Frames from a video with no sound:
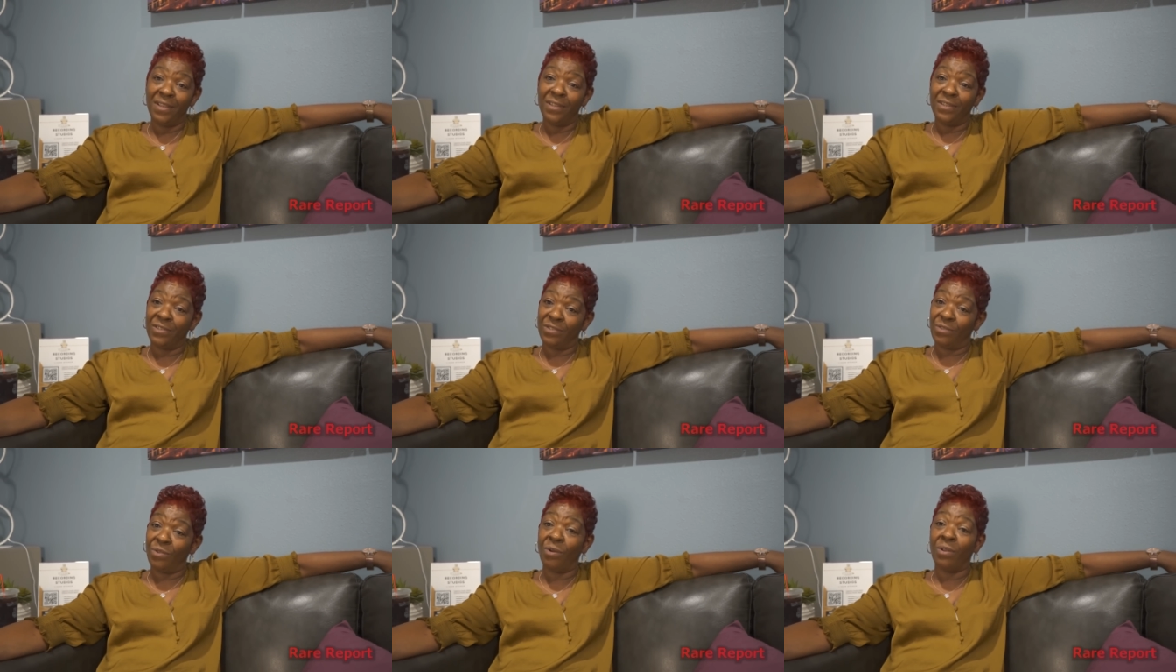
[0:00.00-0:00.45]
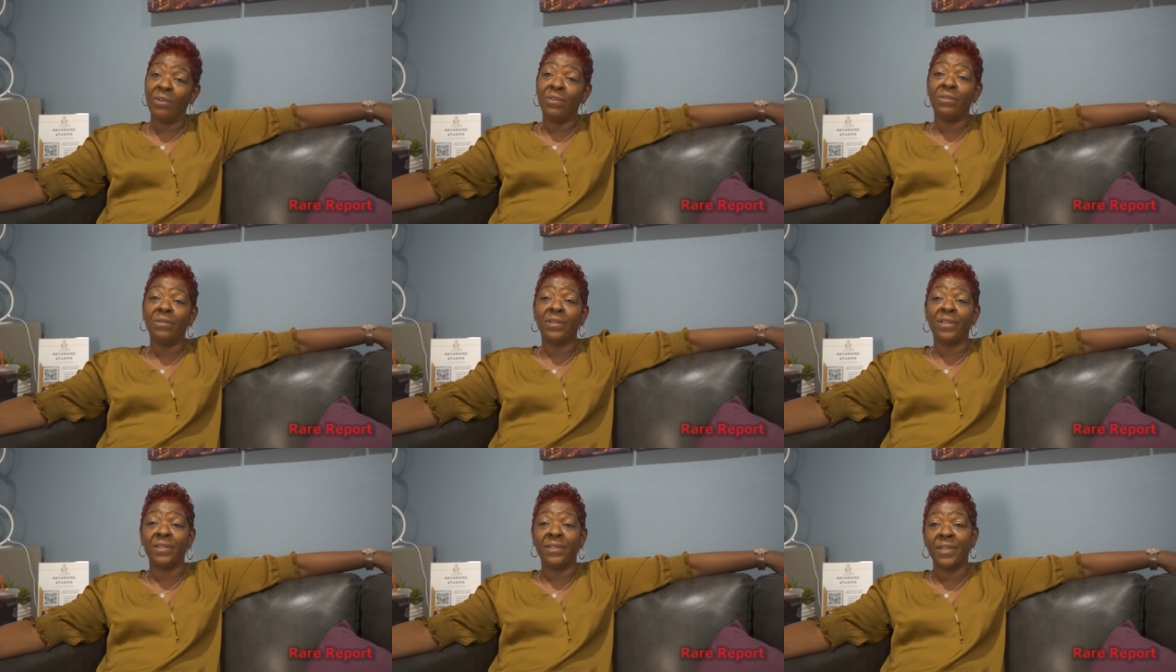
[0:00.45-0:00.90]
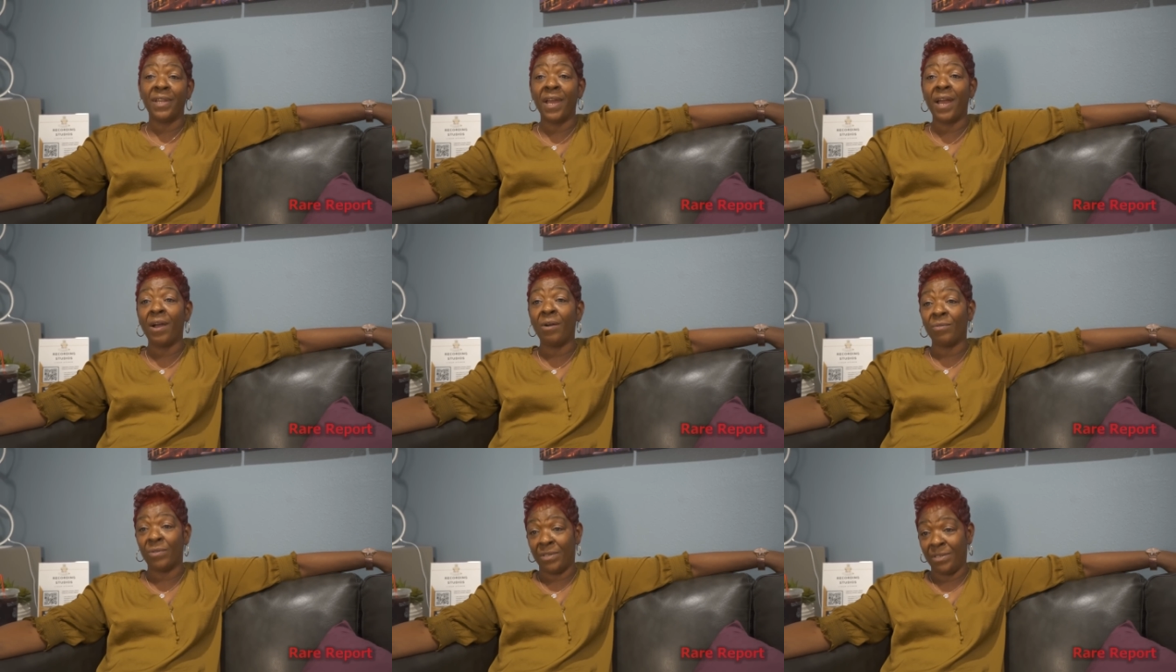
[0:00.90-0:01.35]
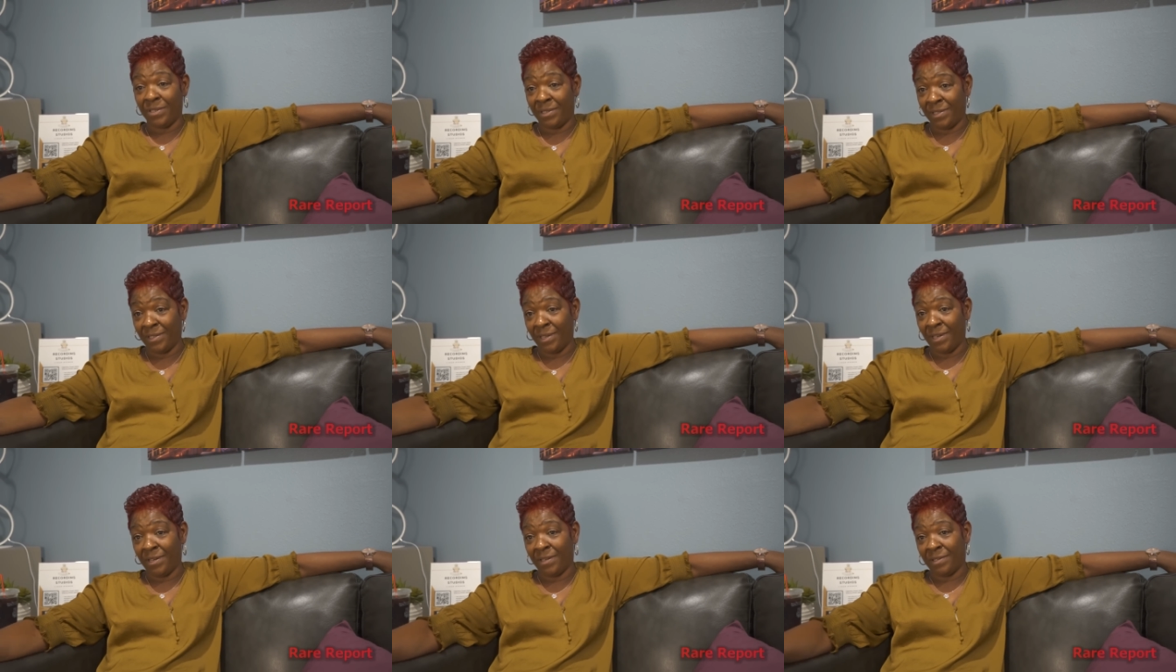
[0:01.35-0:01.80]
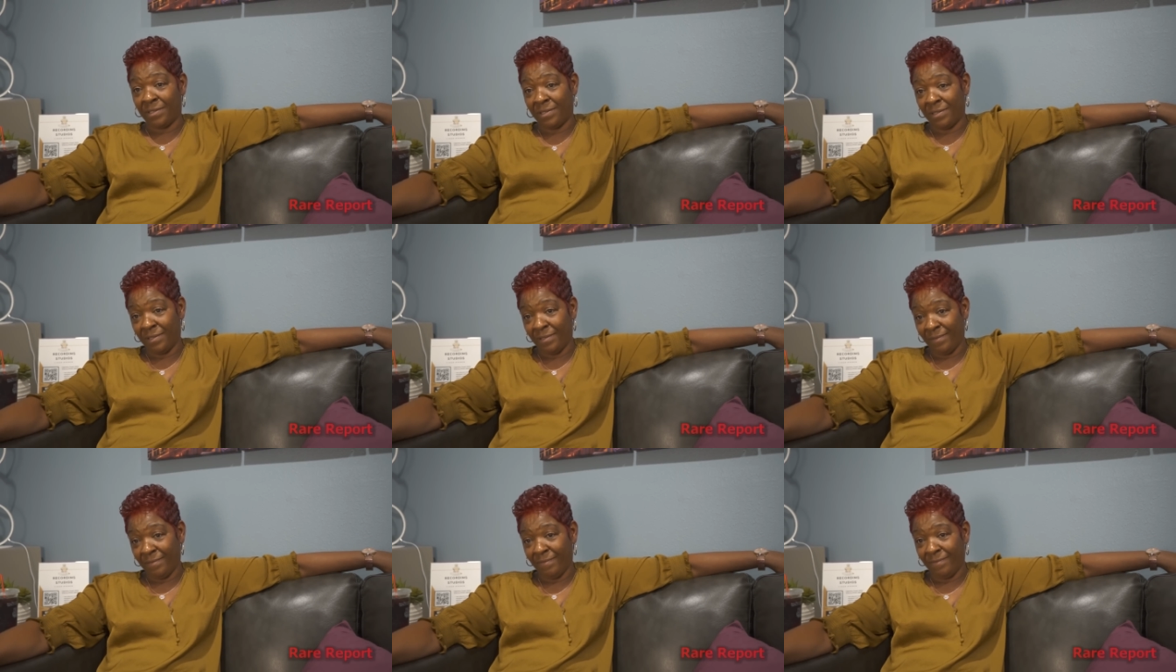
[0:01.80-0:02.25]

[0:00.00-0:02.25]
Start looking now, he says.